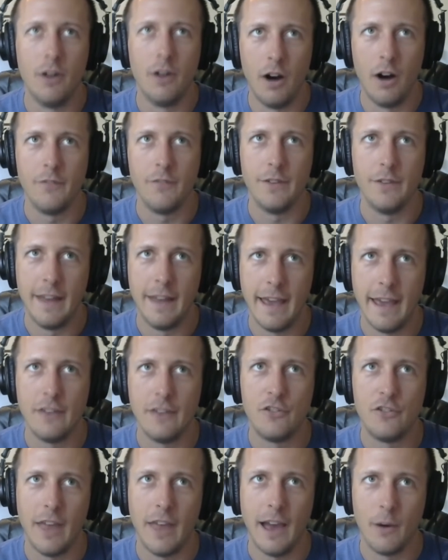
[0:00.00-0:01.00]
often
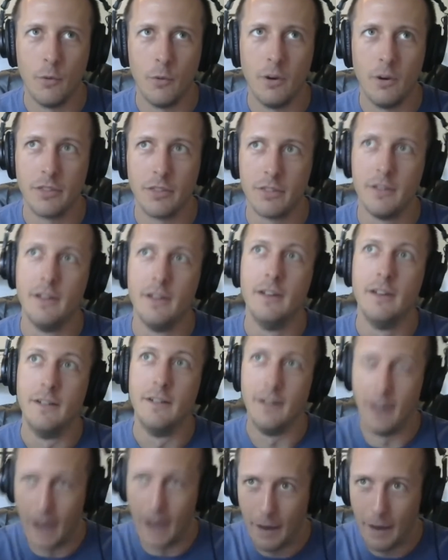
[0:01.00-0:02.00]
hedge that with
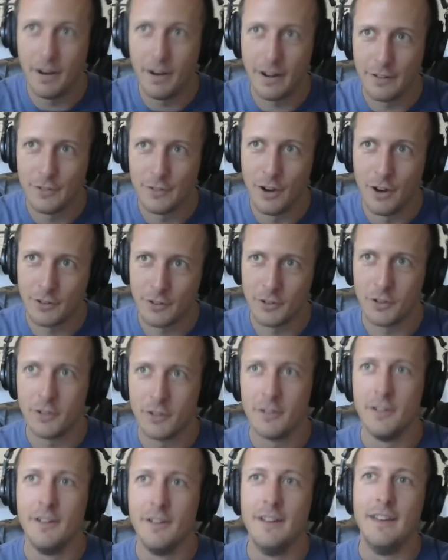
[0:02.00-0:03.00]
I'm not a
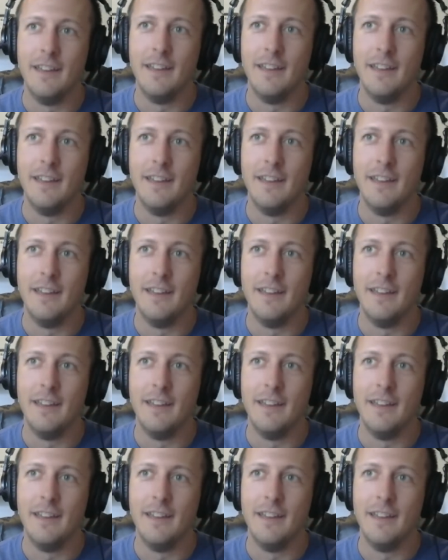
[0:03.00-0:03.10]
doctor.